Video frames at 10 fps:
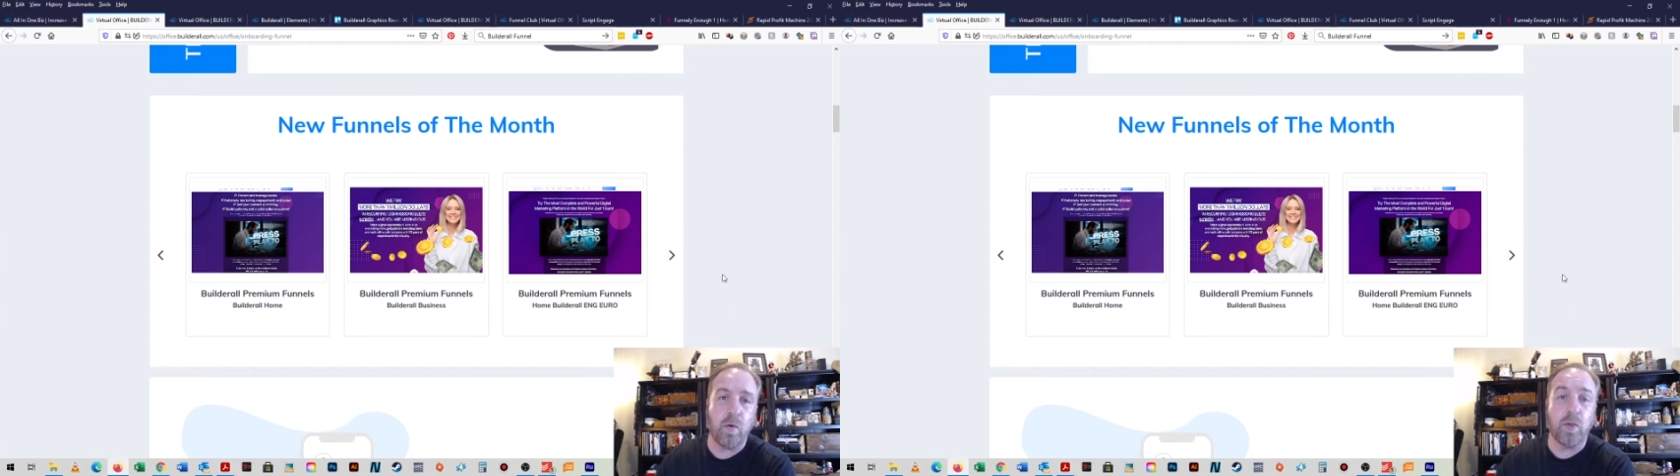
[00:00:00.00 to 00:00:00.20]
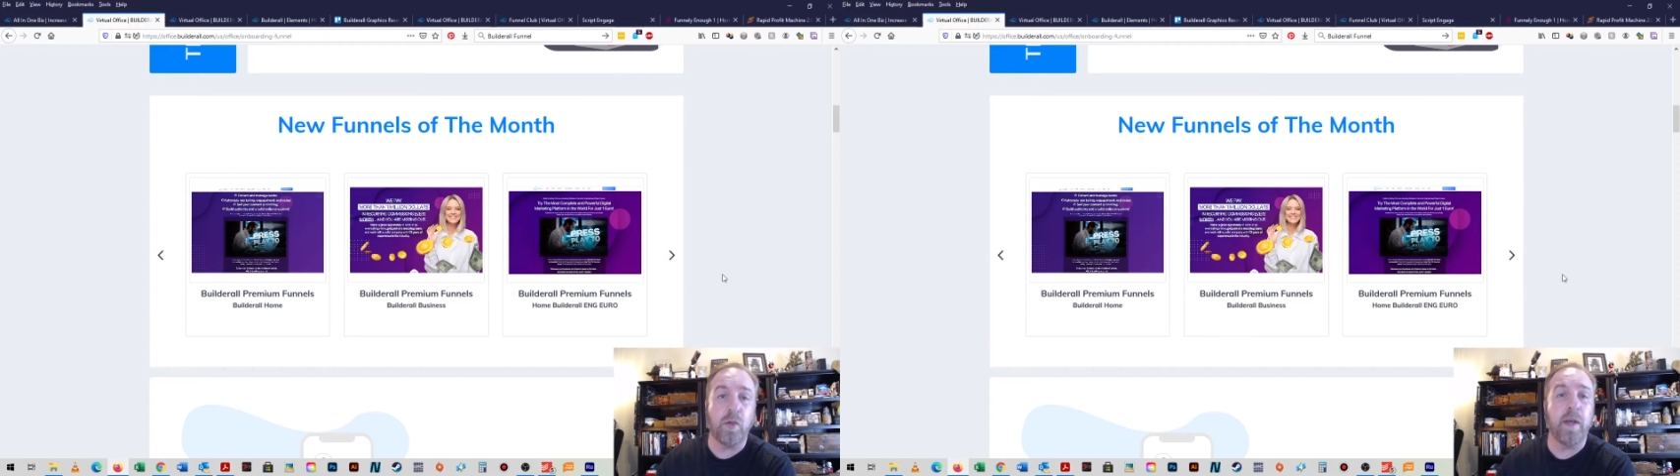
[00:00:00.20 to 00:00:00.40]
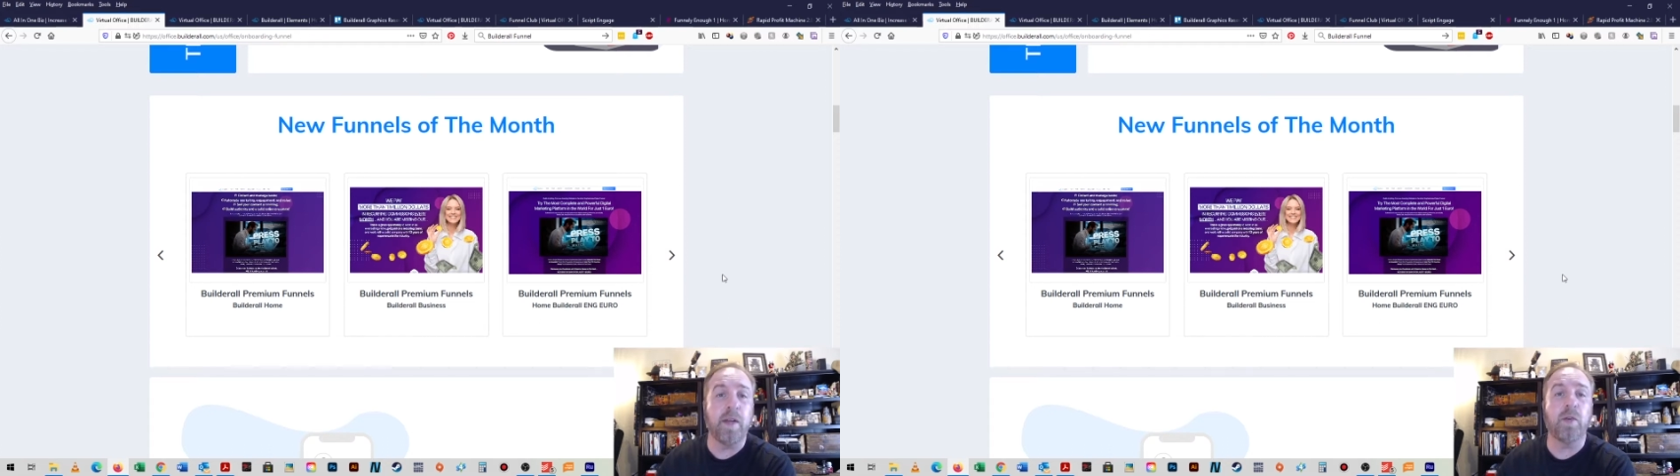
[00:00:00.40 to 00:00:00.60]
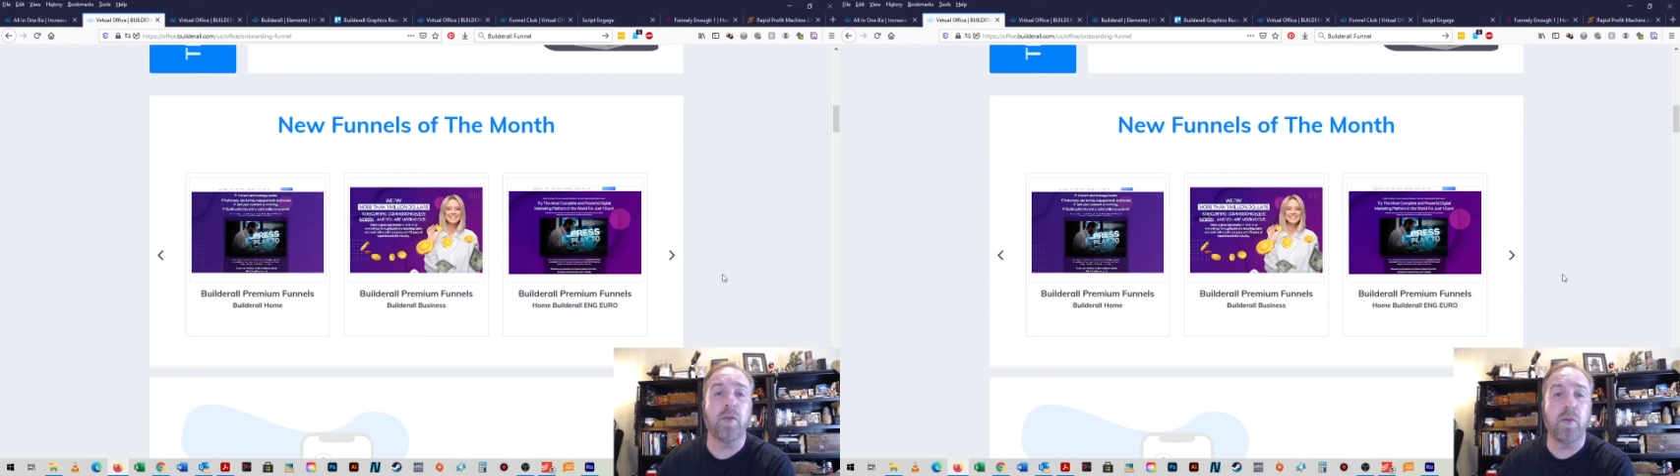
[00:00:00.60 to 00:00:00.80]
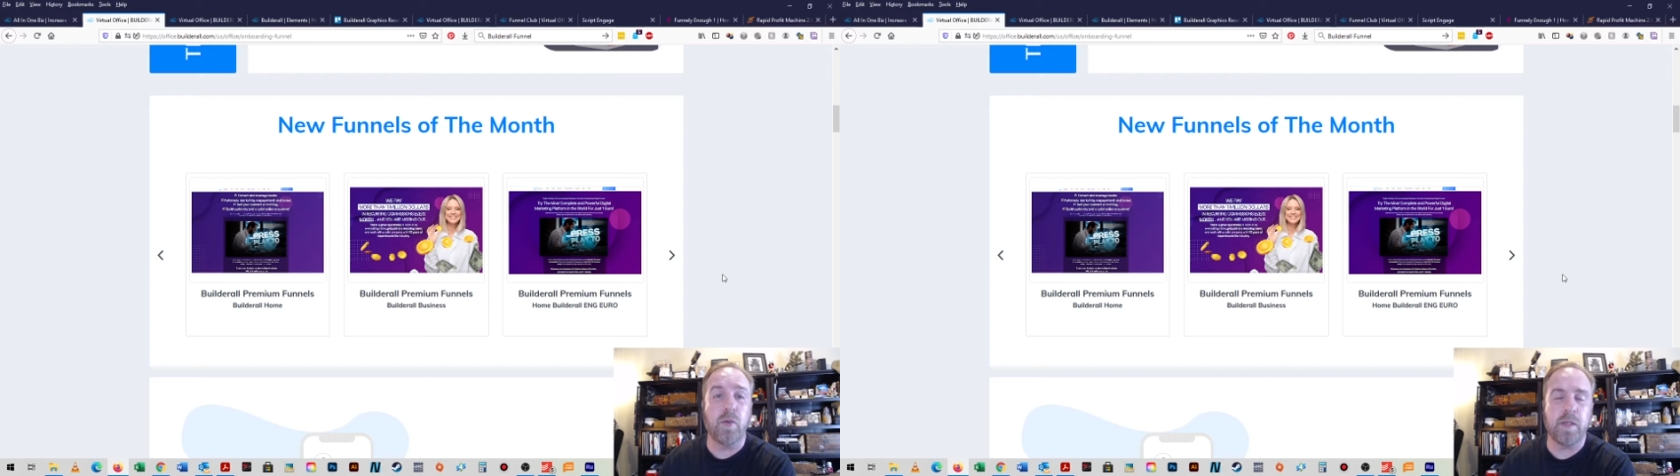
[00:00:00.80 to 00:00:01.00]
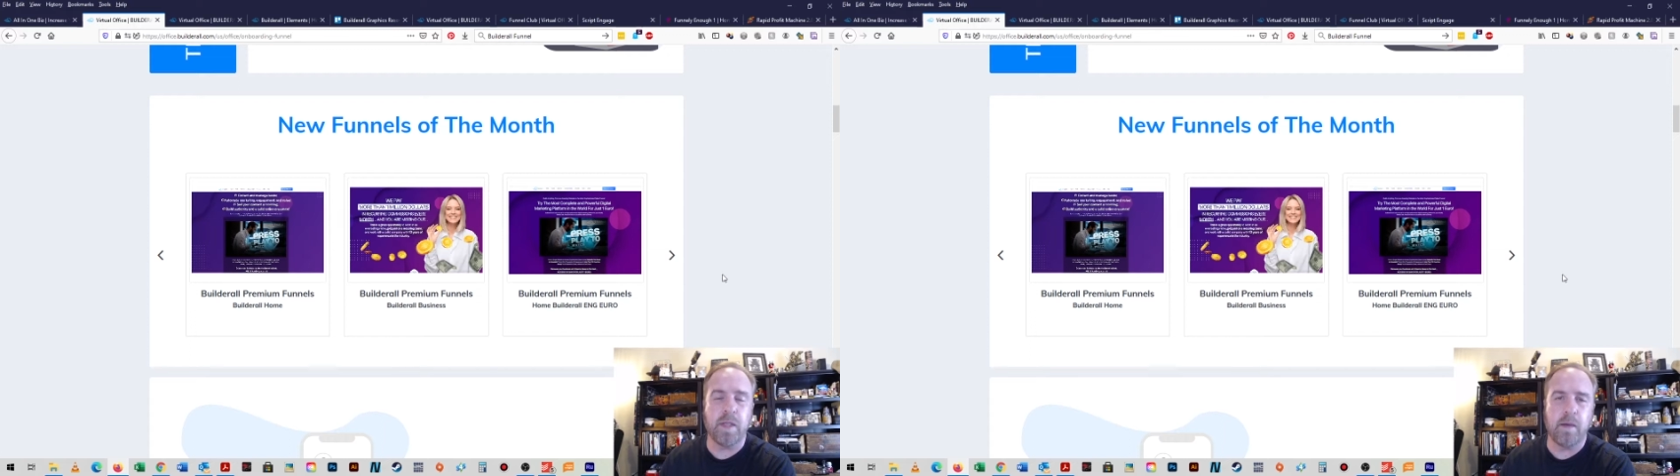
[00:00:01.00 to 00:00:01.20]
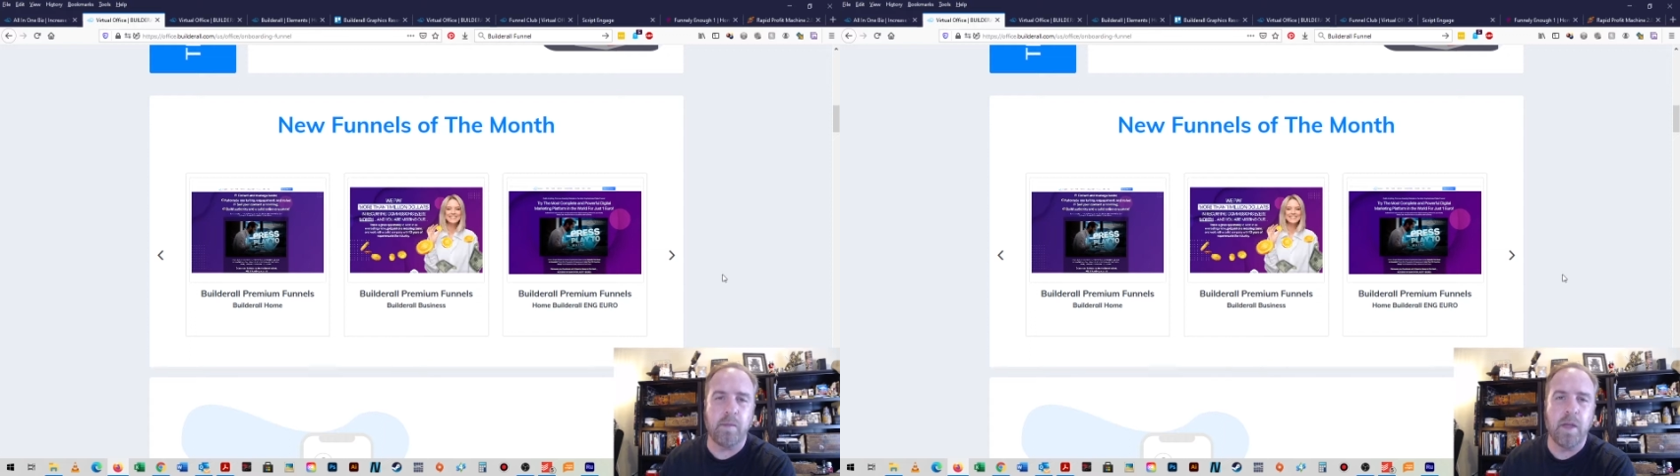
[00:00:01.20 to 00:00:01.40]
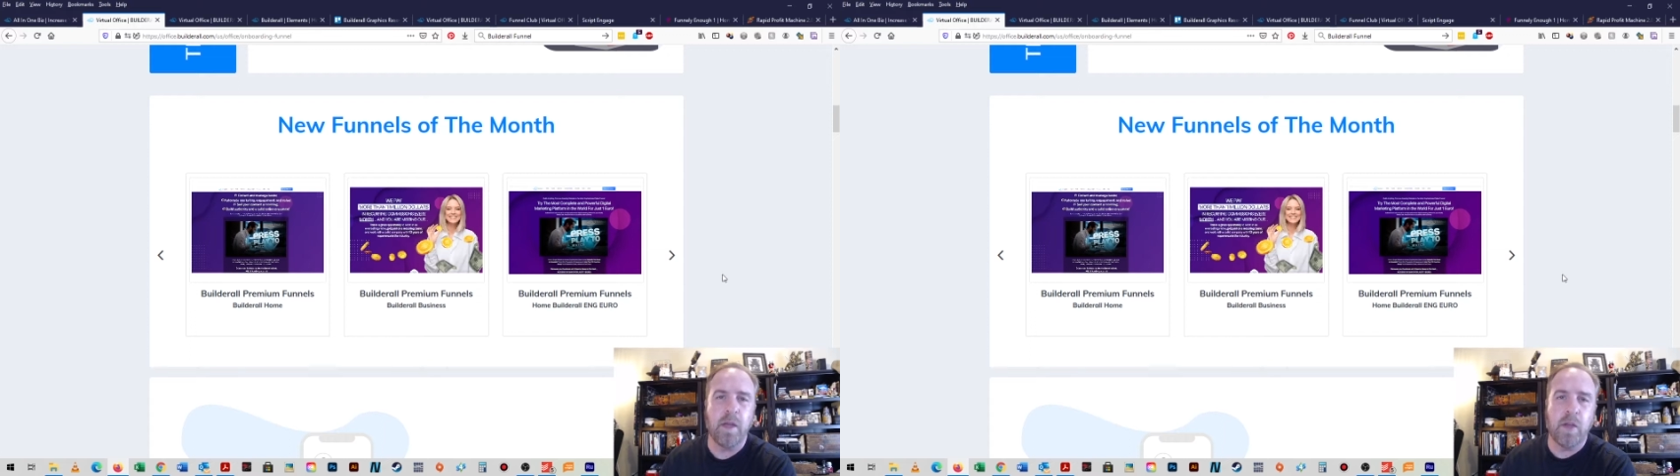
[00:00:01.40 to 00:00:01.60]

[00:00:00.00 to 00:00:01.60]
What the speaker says: or to introduce them